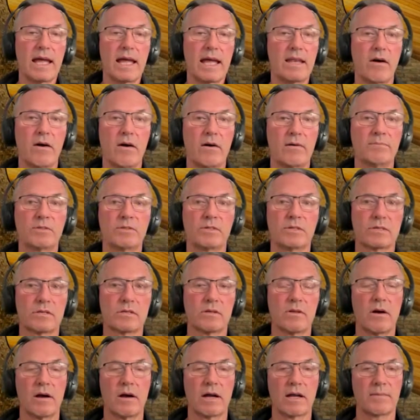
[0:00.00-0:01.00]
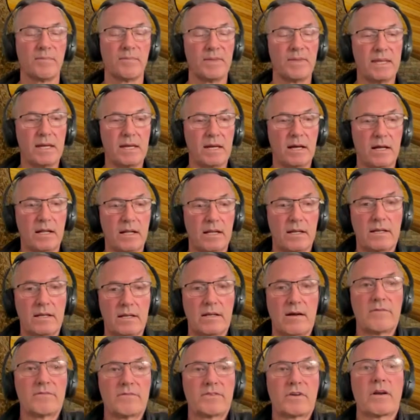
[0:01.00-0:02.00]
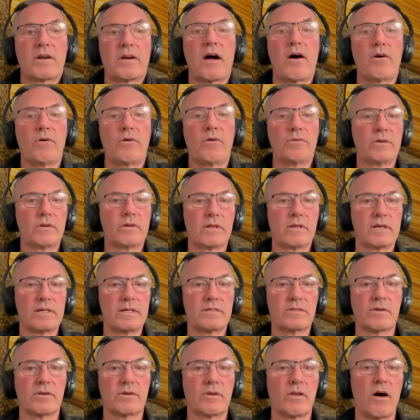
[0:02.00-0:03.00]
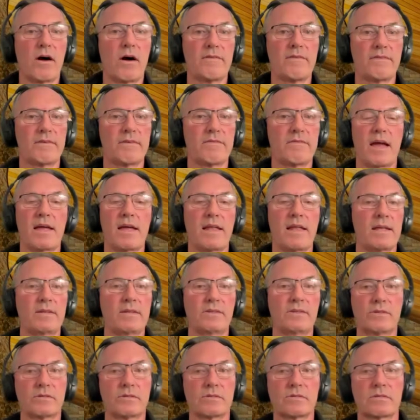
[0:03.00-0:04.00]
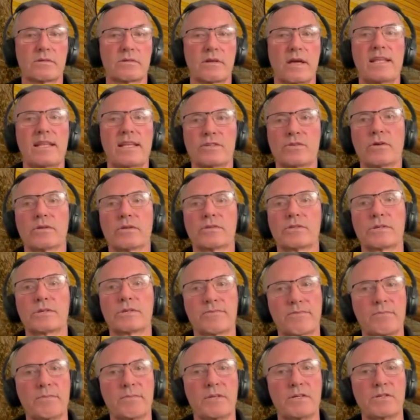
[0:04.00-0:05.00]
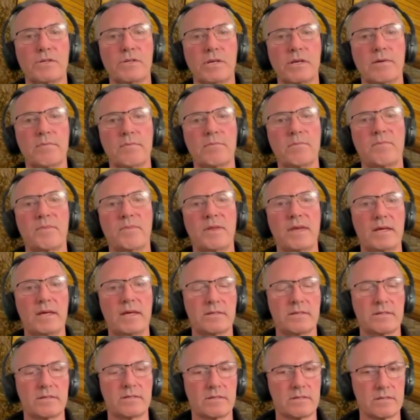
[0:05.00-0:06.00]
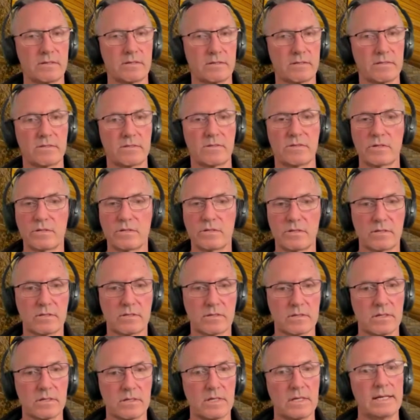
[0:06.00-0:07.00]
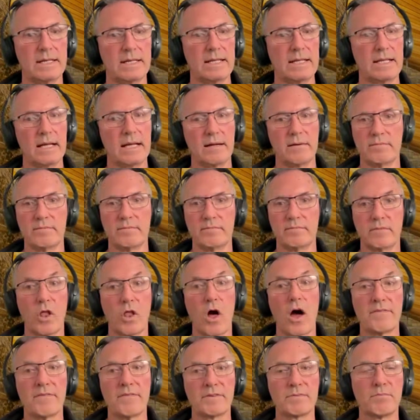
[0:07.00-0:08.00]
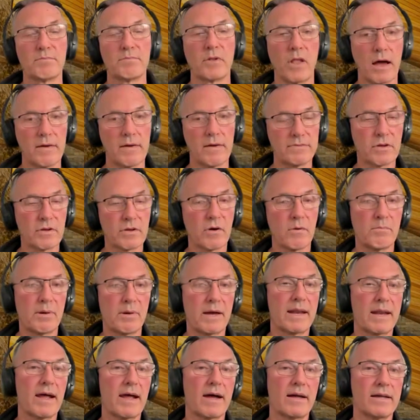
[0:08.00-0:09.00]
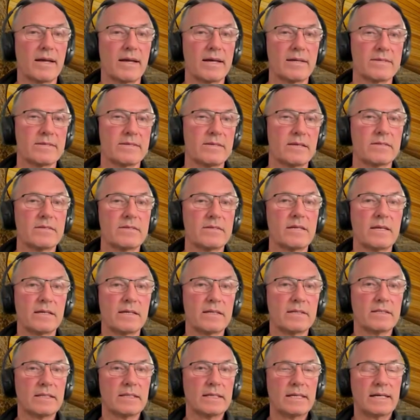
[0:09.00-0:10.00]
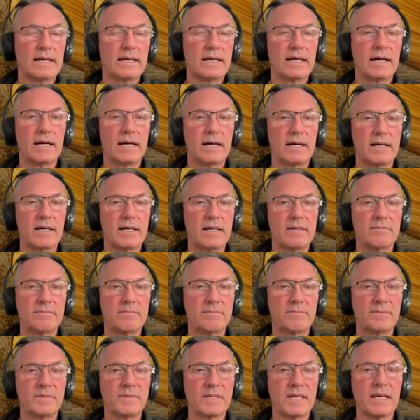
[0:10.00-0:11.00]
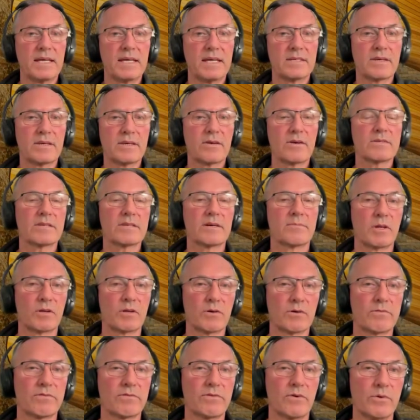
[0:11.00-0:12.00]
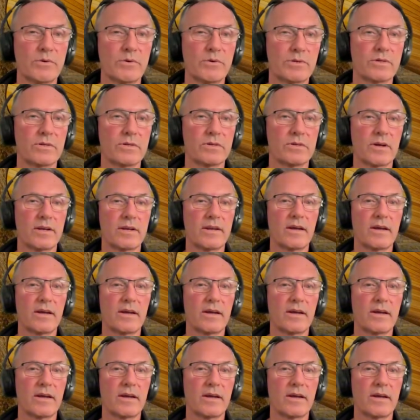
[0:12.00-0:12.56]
And I'm just like, I've got a whole new lease on life, and it's not just from the gym. It's just life's got better at 60. Yeah, so you got something to look forward to.